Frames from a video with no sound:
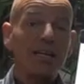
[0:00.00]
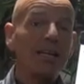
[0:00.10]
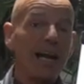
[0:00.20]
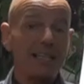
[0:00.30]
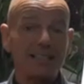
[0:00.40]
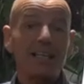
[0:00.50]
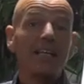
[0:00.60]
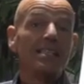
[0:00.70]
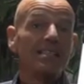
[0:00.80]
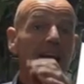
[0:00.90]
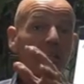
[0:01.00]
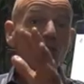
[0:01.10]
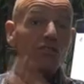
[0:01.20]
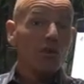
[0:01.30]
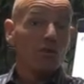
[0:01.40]
Guys, thank
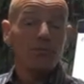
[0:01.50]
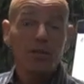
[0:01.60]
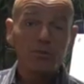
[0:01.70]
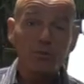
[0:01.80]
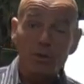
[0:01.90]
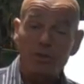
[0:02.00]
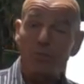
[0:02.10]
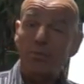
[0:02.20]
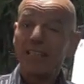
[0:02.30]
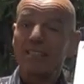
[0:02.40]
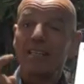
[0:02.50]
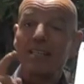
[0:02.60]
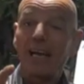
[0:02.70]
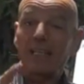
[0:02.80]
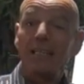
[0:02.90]
you so, so much for watching. Please
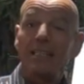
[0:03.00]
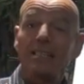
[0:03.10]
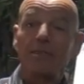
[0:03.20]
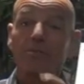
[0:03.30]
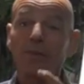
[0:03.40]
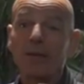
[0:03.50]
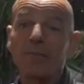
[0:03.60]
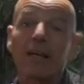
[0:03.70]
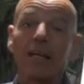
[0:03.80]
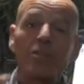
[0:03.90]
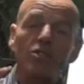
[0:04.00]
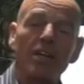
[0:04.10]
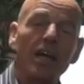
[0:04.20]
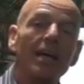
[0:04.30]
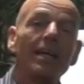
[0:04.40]
like, subscribe, and
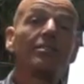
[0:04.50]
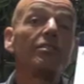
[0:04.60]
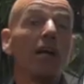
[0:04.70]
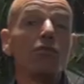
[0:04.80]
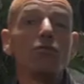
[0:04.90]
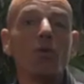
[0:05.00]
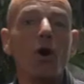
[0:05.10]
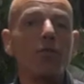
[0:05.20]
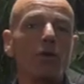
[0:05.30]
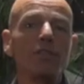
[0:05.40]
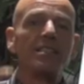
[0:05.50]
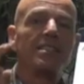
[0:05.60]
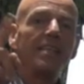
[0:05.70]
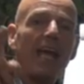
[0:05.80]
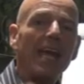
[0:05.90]
share. I'll see you guys tomorrow for
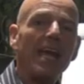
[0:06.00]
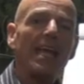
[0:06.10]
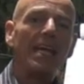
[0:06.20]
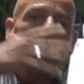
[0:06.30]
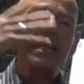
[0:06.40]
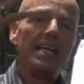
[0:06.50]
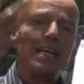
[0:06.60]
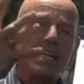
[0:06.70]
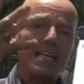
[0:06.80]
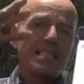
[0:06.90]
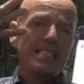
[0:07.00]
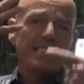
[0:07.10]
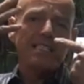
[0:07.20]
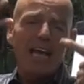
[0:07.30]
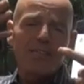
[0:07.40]
day
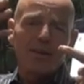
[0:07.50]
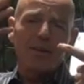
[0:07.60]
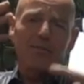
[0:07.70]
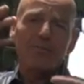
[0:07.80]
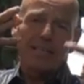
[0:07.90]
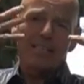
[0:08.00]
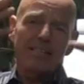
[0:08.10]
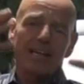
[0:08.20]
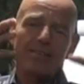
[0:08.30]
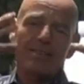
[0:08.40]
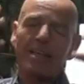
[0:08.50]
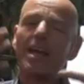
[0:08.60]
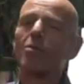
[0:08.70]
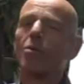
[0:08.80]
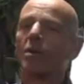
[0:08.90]
7 of my
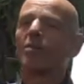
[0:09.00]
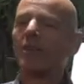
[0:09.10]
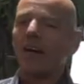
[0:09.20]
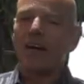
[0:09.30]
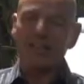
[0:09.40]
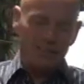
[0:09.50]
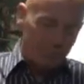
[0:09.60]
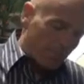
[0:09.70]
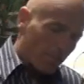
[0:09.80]
7-day water fast.